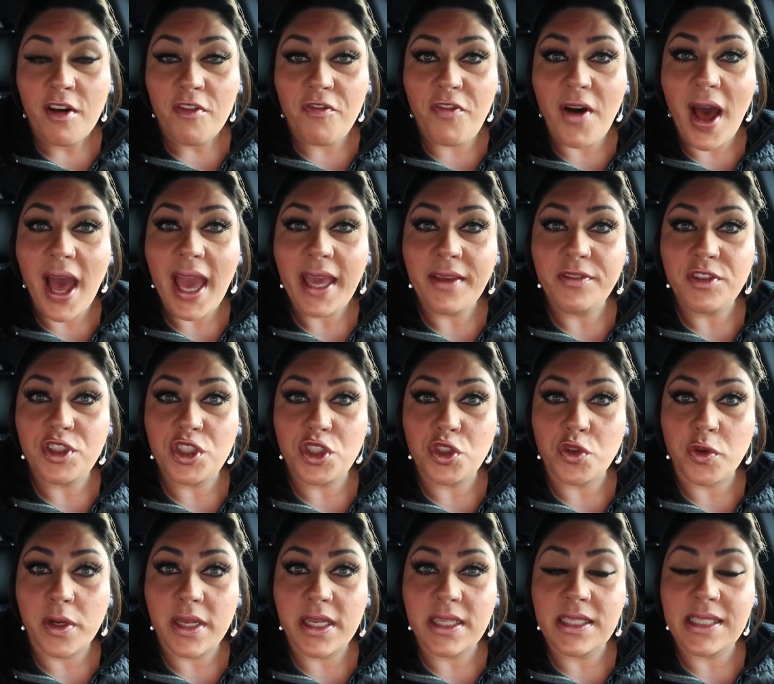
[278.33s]
five
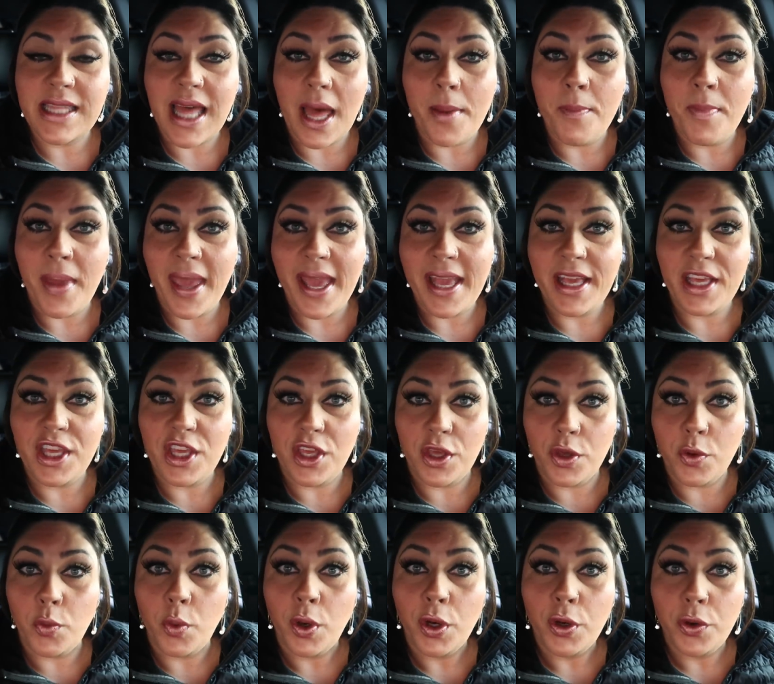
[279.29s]
strengths that make
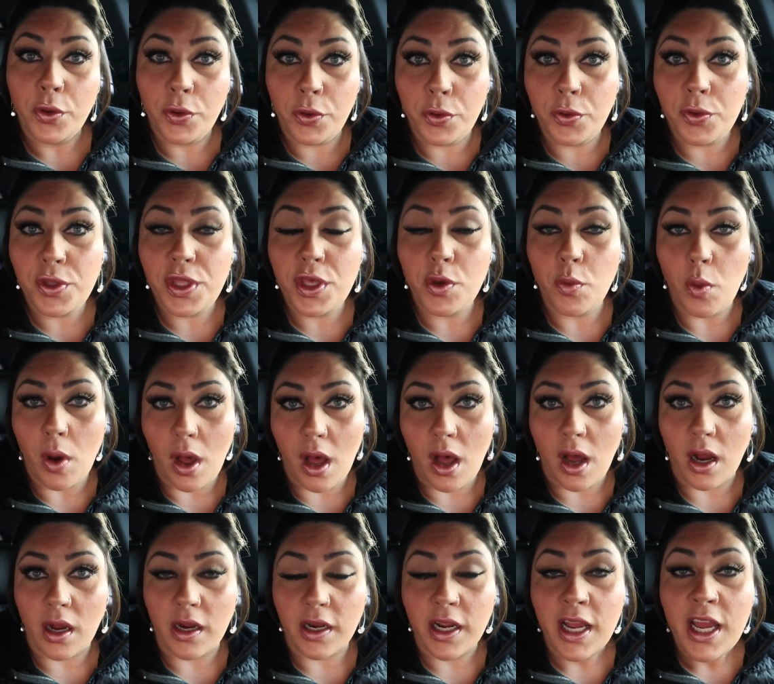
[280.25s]
you who you
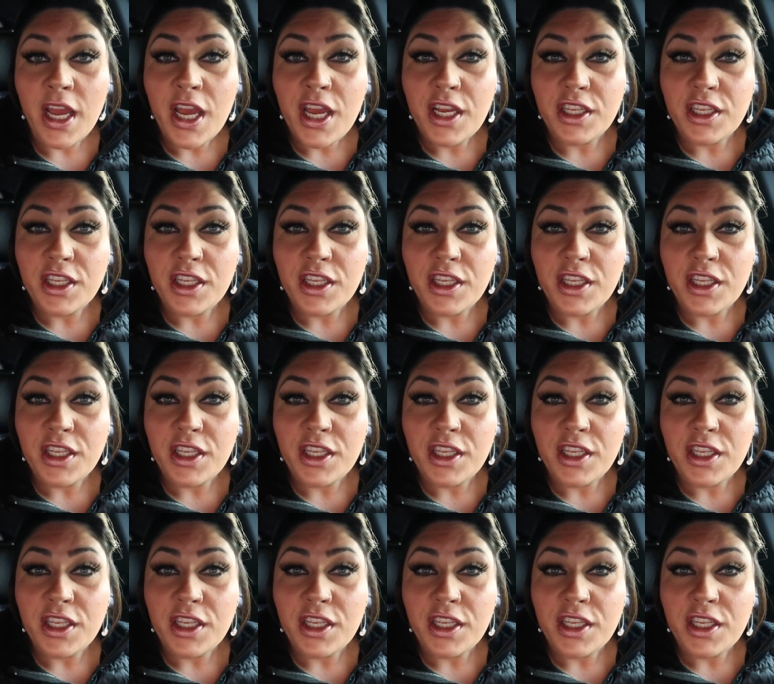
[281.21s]
are.